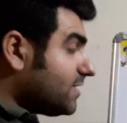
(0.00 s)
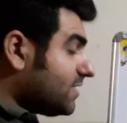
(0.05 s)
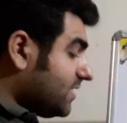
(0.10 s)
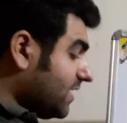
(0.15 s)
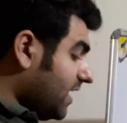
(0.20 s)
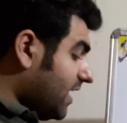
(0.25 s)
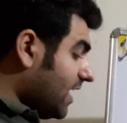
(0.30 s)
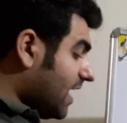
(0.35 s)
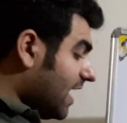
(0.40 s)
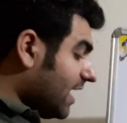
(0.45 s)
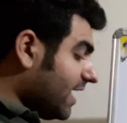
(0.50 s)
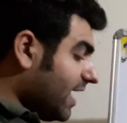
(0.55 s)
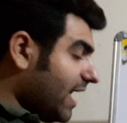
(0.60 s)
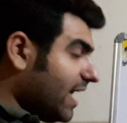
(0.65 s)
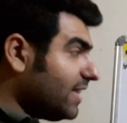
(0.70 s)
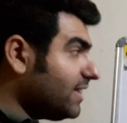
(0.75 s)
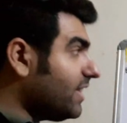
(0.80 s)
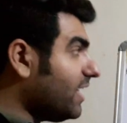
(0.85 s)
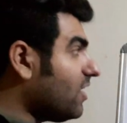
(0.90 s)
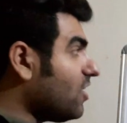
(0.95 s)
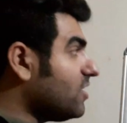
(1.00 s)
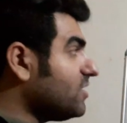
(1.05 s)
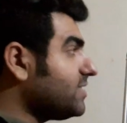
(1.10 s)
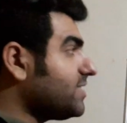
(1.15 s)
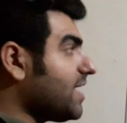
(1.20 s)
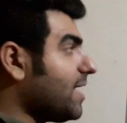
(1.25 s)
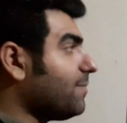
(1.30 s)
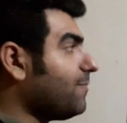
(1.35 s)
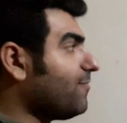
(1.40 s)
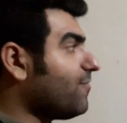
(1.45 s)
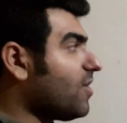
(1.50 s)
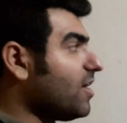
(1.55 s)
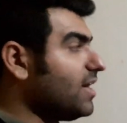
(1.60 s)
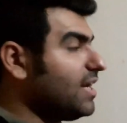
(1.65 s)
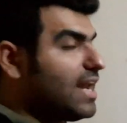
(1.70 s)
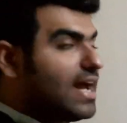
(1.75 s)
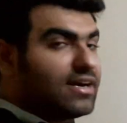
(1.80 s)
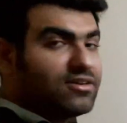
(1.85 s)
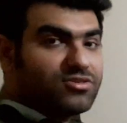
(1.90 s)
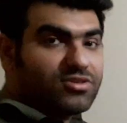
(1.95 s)
See again the concept for
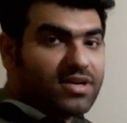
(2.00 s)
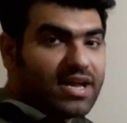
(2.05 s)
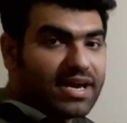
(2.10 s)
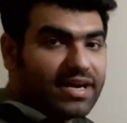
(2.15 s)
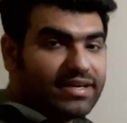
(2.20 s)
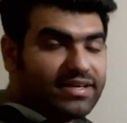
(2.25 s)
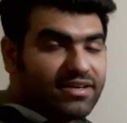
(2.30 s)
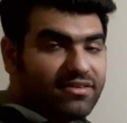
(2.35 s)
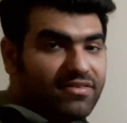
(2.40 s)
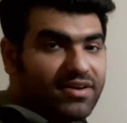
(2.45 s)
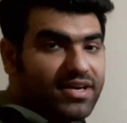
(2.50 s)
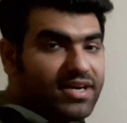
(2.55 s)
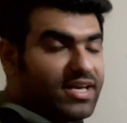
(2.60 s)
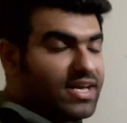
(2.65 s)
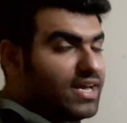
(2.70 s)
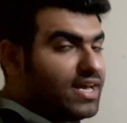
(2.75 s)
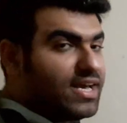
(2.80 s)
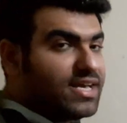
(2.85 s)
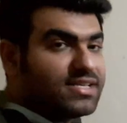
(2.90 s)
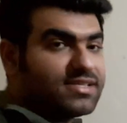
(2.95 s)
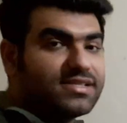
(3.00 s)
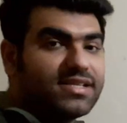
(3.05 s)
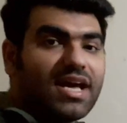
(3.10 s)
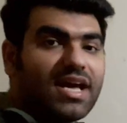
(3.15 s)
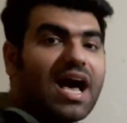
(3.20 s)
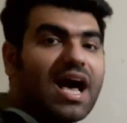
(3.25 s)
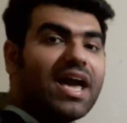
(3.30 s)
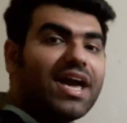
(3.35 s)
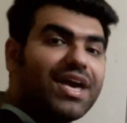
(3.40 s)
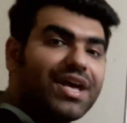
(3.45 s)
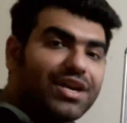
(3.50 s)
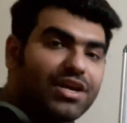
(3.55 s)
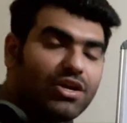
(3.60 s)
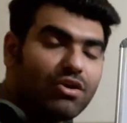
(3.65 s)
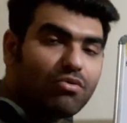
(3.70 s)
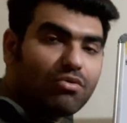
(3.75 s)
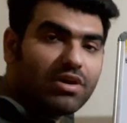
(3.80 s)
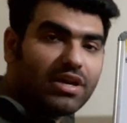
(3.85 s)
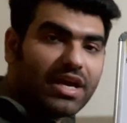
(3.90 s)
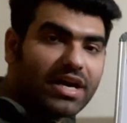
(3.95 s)
electronegativity is the higher
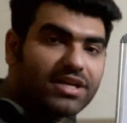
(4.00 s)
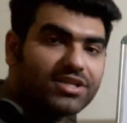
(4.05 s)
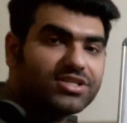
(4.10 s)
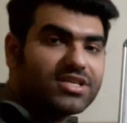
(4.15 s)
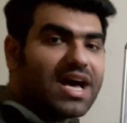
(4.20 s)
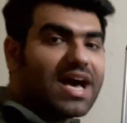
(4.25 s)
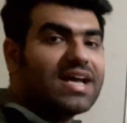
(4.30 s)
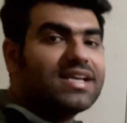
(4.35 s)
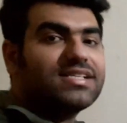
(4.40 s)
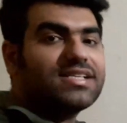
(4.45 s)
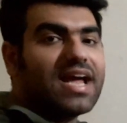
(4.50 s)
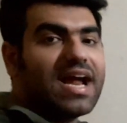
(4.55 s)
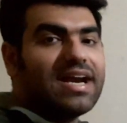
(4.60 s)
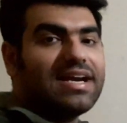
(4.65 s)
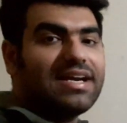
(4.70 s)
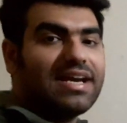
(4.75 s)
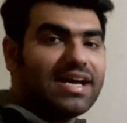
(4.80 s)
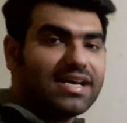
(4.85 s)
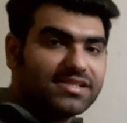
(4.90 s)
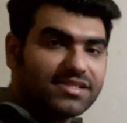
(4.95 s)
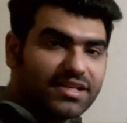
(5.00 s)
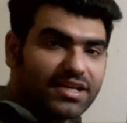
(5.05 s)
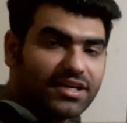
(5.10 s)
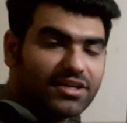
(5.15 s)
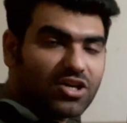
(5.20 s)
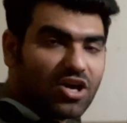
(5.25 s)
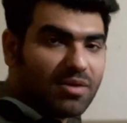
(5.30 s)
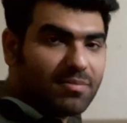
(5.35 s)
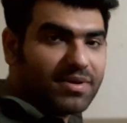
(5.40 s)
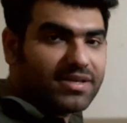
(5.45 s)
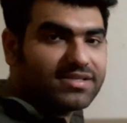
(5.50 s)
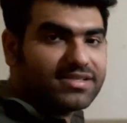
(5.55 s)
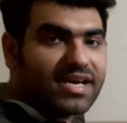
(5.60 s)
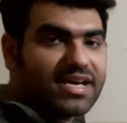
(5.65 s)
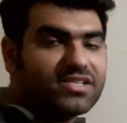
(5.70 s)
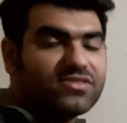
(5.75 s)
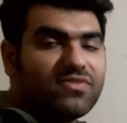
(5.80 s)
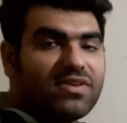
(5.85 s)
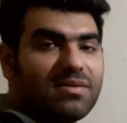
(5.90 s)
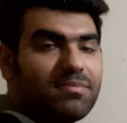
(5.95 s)
nuclear charge and lesser atomic
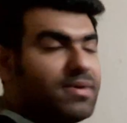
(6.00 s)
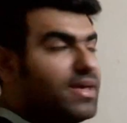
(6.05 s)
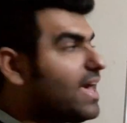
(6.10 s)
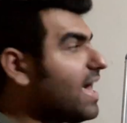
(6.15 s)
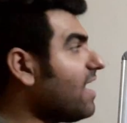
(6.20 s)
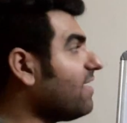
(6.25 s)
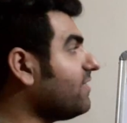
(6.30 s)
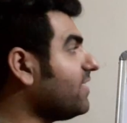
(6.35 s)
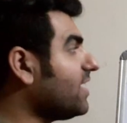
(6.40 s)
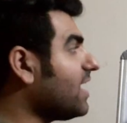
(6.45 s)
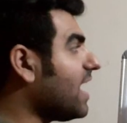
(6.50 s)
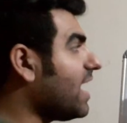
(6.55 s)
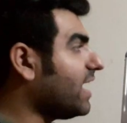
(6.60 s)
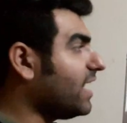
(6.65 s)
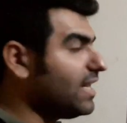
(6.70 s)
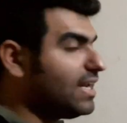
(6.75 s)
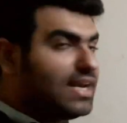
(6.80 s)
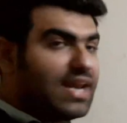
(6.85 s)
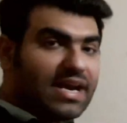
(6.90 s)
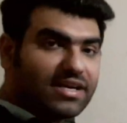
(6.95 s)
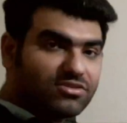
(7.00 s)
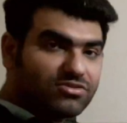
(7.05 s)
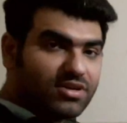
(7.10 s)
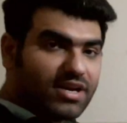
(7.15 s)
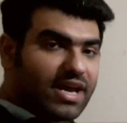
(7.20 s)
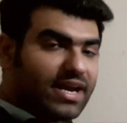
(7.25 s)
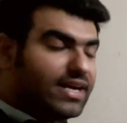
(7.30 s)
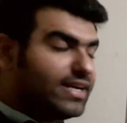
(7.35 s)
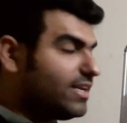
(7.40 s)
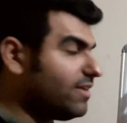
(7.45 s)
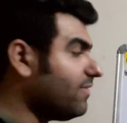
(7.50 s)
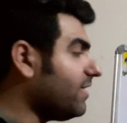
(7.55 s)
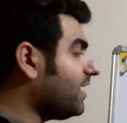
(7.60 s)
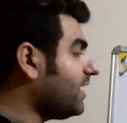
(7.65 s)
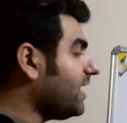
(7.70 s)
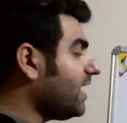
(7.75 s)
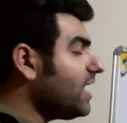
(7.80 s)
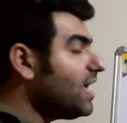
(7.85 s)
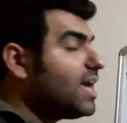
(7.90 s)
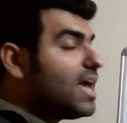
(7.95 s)
size will be having higher
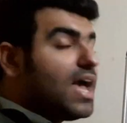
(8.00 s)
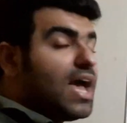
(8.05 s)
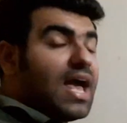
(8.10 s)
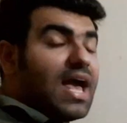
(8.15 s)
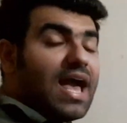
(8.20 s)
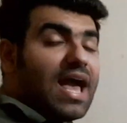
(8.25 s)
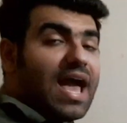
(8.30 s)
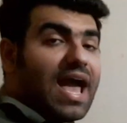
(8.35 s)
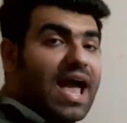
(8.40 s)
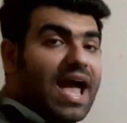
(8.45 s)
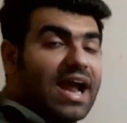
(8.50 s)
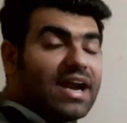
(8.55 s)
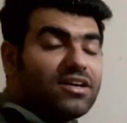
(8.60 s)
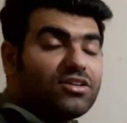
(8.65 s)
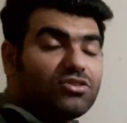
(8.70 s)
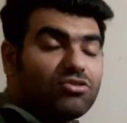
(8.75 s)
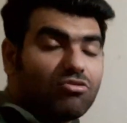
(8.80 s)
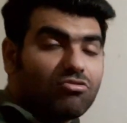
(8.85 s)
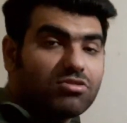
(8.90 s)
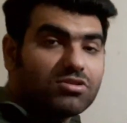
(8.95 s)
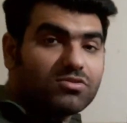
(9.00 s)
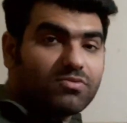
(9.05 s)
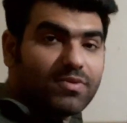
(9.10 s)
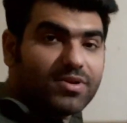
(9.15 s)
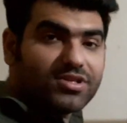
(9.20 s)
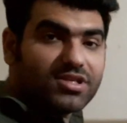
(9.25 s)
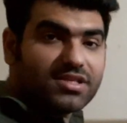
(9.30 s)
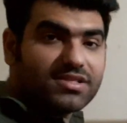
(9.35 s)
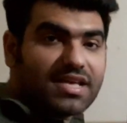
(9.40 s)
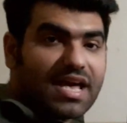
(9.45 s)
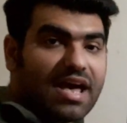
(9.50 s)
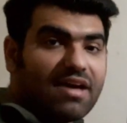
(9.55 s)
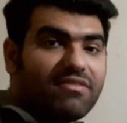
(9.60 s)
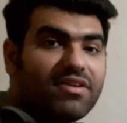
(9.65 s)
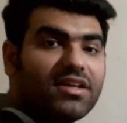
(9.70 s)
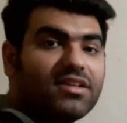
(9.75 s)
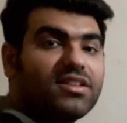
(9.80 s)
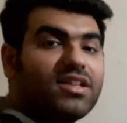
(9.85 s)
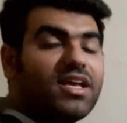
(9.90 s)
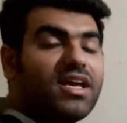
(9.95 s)
electronegativity and those which is
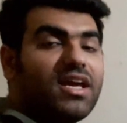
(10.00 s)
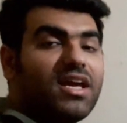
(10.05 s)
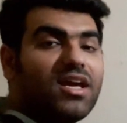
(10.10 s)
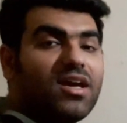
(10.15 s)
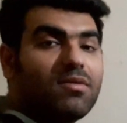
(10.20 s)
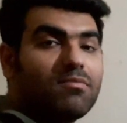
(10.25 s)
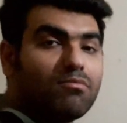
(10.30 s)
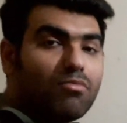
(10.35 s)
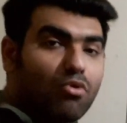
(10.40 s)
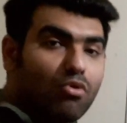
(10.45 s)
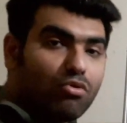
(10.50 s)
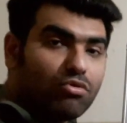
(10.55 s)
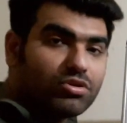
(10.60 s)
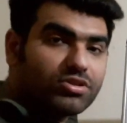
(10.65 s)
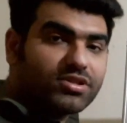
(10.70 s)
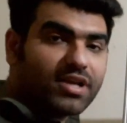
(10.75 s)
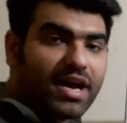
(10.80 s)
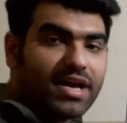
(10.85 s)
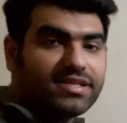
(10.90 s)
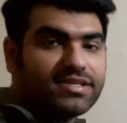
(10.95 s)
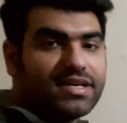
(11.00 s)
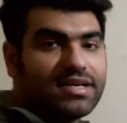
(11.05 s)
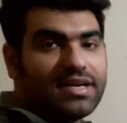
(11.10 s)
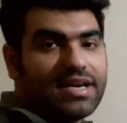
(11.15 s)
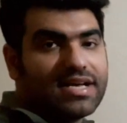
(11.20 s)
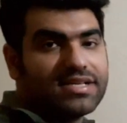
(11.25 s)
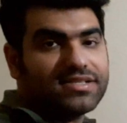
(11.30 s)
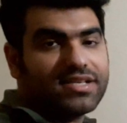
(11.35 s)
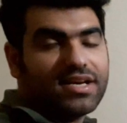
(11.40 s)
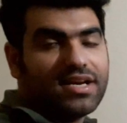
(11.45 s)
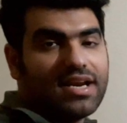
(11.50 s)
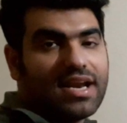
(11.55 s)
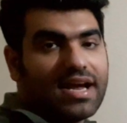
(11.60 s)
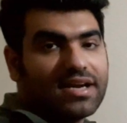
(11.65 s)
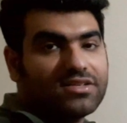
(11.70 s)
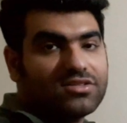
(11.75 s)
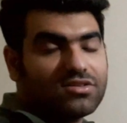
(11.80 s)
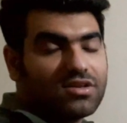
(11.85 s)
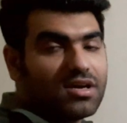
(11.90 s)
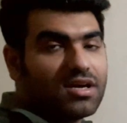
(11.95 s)
having the more size and lesser
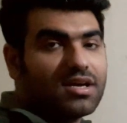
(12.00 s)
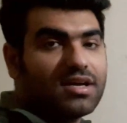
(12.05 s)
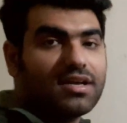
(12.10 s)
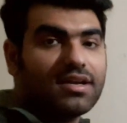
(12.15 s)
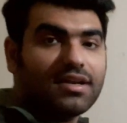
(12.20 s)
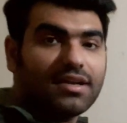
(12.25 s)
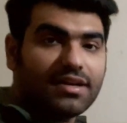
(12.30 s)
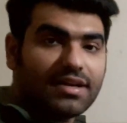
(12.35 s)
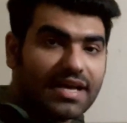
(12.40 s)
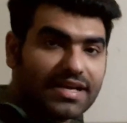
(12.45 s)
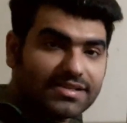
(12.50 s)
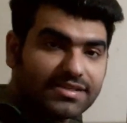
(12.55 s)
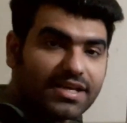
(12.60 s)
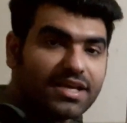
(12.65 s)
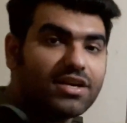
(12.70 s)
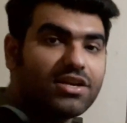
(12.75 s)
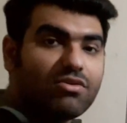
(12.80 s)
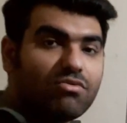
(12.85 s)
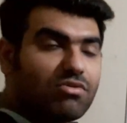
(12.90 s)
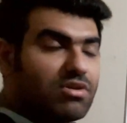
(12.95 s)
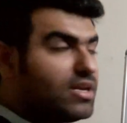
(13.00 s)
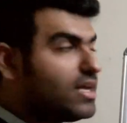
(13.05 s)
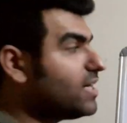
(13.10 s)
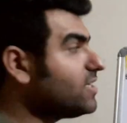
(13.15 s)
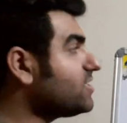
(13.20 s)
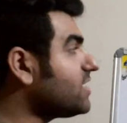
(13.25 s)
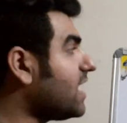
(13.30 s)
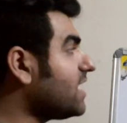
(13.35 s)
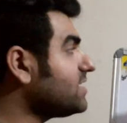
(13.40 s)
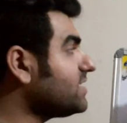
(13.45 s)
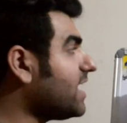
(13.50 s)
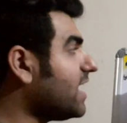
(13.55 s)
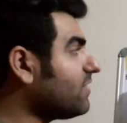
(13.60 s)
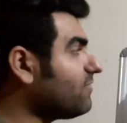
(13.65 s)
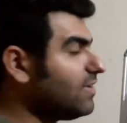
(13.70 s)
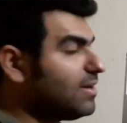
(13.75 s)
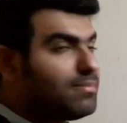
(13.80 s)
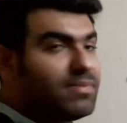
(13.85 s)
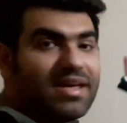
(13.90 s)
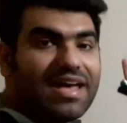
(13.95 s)
elect uh, lesser nuclear charge
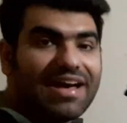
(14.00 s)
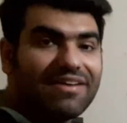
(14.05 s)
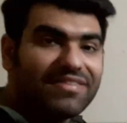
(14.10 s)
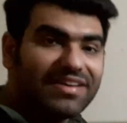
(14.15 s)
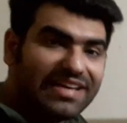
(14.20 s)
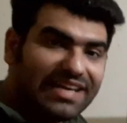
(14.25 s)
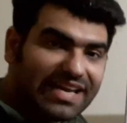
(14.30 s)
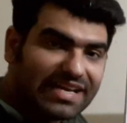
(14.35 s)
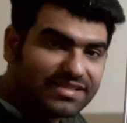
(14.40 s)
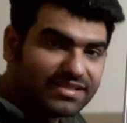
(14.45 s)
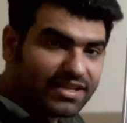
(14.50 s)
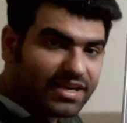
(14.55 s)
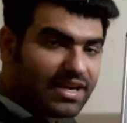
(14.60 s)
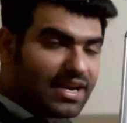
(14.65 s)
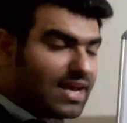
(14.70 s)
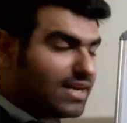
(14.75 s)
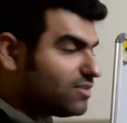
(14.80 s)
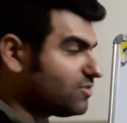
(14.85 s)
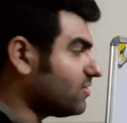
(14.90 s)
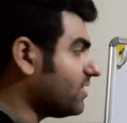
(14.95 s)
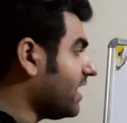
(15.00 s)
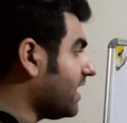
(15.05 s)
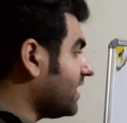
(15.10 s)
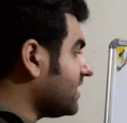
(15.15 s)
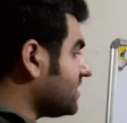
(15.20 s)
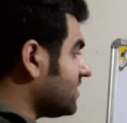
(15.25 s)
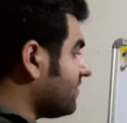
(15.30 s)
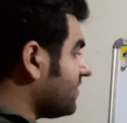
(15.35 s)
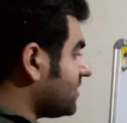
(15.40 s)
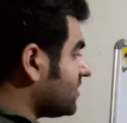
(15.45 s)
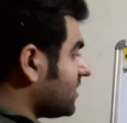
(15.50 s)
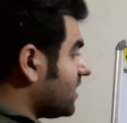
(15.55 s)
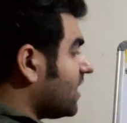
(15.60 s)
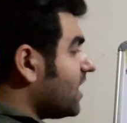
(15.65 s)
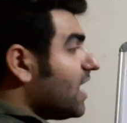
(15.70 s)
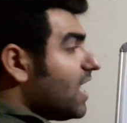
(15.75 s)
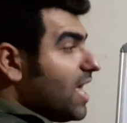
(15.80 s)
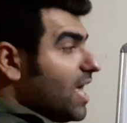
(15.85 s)
that will be having lesser electronegativity.